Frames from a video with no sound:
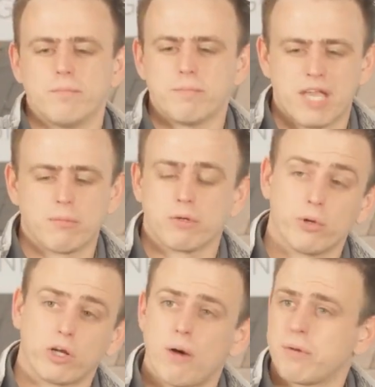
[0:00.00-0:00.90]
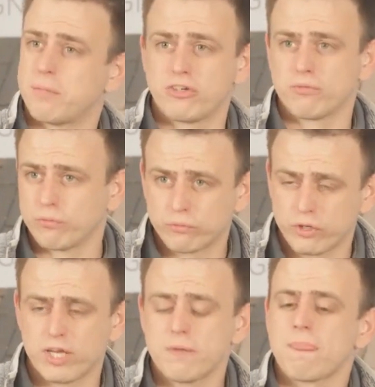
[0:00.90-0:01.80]
be able to build a company budget for
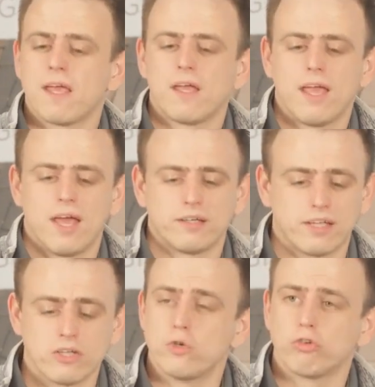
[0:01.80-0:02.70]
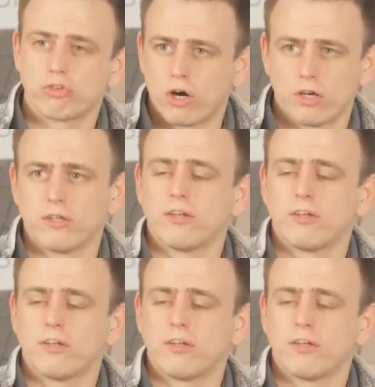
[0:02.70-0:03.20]
free and get you started